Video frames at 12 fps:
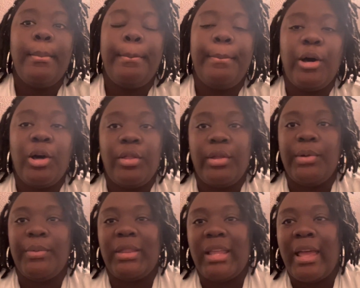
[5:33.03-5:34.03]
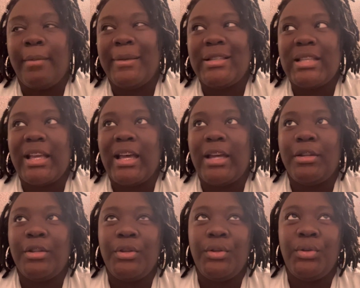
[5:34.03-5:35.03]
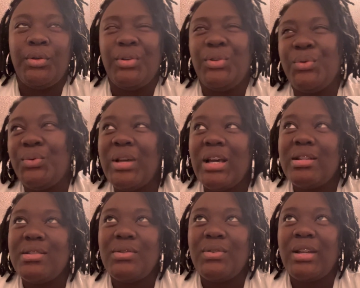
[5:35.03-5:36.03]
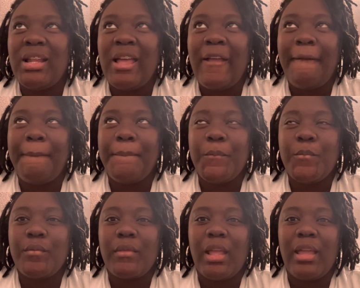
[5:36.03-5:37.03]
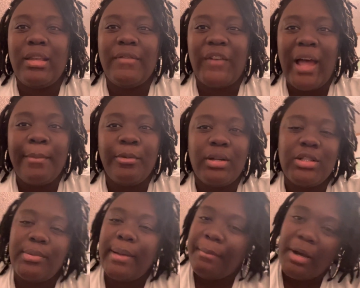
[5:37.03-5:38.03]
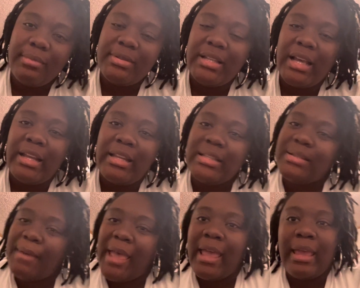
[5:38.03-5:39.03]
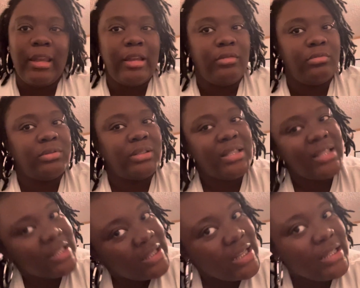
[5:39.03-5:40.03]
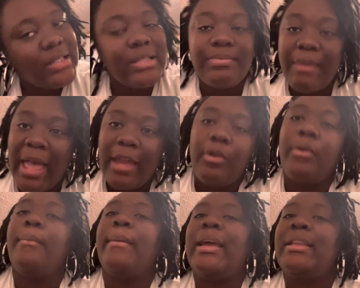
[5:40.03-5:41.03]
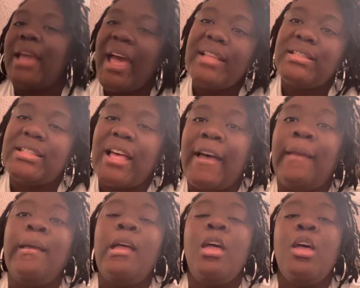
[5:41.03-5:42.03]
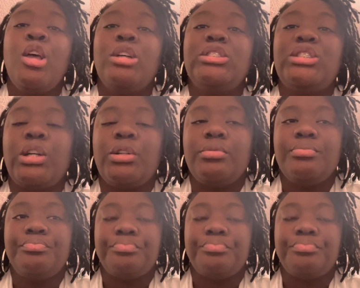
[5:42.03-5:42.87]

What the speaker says: bothered with that because I kind of knew sort of that. And fibroids on my mom's side is bad. And on the cyst is bad on my dad's side. So,